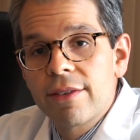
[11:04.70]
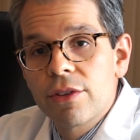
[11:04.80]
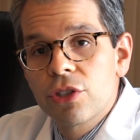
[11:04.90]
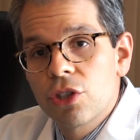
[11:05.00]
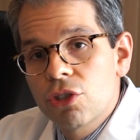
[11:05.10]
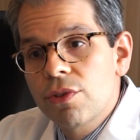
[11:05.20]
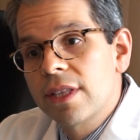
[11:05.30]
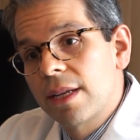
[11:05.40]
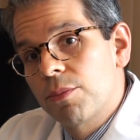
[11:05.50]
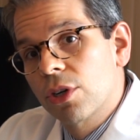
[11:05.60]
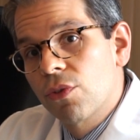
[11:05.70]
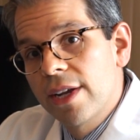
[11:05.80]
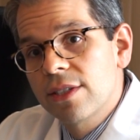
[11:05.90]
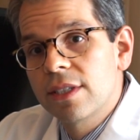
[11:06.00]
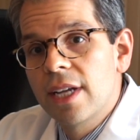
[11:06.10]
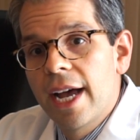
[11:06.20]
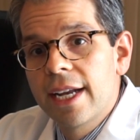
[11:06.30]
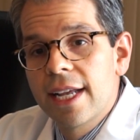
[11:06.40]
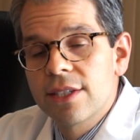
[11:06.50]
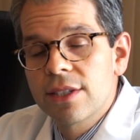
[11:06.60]
after the surgery and then progress the
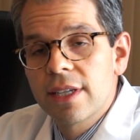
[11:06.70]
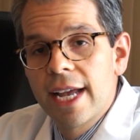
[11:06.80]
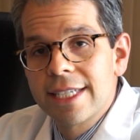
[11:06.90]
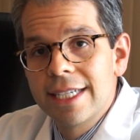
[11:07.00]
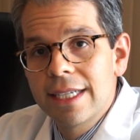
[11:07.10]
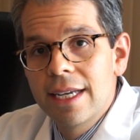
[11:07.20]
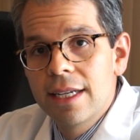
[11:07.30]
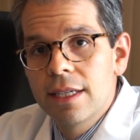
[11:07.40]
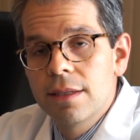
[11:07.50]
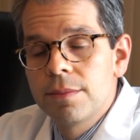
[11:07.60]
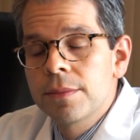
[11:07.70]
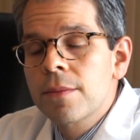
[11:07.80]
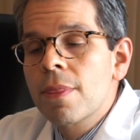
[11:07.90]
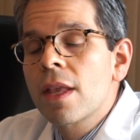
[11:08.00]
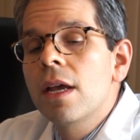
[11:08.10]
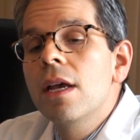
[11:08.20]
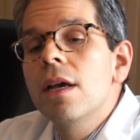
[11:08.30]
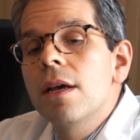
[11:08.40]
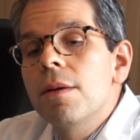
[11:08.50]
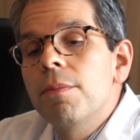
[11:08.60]
diet as indicated.
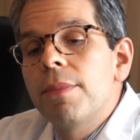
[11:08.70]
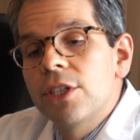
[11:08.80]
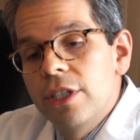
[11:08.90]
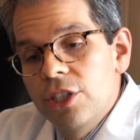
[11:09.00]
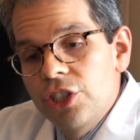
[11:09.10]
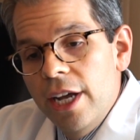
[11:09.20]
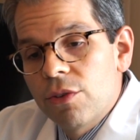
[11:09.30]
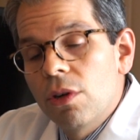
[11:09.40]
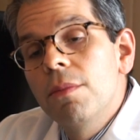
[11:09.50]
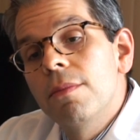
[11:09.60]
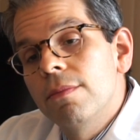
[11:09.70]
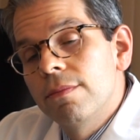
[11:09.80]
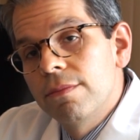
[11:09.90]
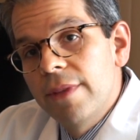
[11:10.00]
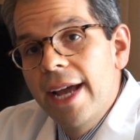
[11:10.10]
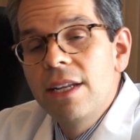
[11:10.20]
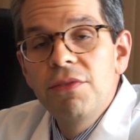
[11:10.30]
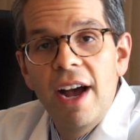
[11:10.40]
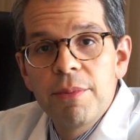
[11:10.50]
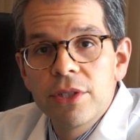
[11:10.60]
But in general,
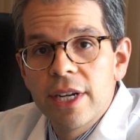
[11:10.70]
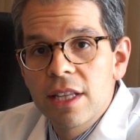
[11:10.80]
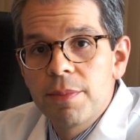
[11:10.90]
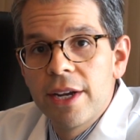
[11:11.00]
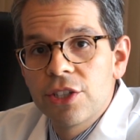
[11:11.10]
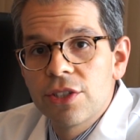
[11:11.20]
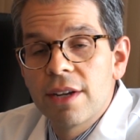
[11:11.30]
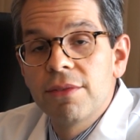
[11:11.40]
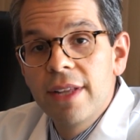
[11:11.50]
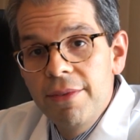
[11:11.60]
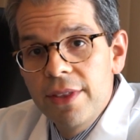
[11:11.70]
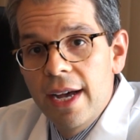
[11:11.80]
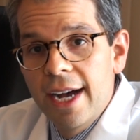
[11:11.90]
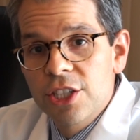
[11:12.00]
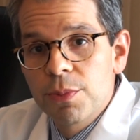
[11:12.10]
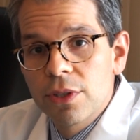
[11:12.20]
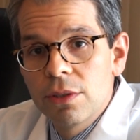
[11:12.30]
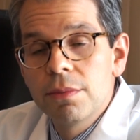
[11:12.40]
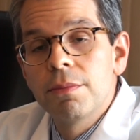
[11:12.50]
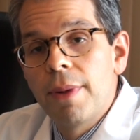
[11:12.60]
95% of the patients have left the
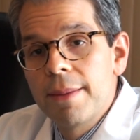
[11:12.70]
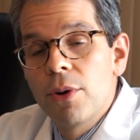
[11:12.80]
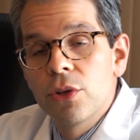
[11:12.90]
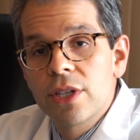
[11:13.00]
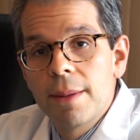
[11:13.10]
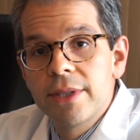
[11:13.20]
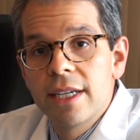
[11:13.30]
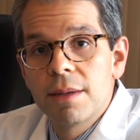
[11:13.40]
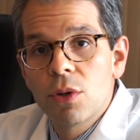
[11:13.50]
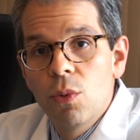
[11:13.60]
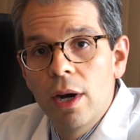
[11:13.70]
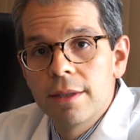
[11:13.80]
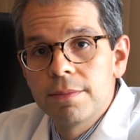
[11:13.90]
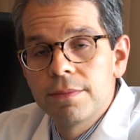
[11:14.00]
hospital by post-op day number 1.